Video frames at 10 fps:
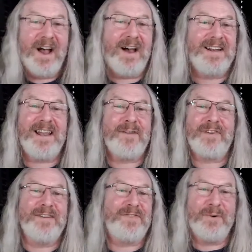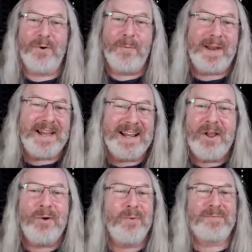I'd love it if you were all playing
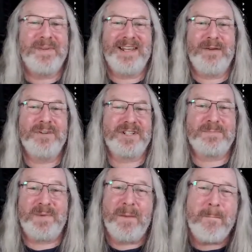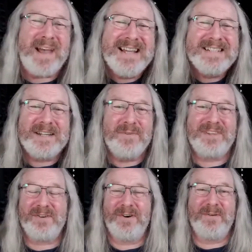along with me. That would just be amazing with
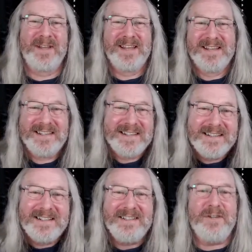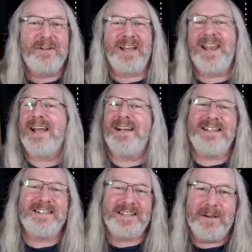your
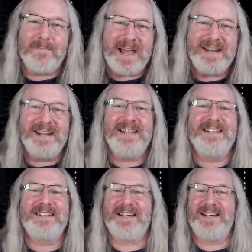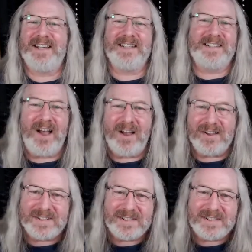ukuleles and your mandolins and your guitars.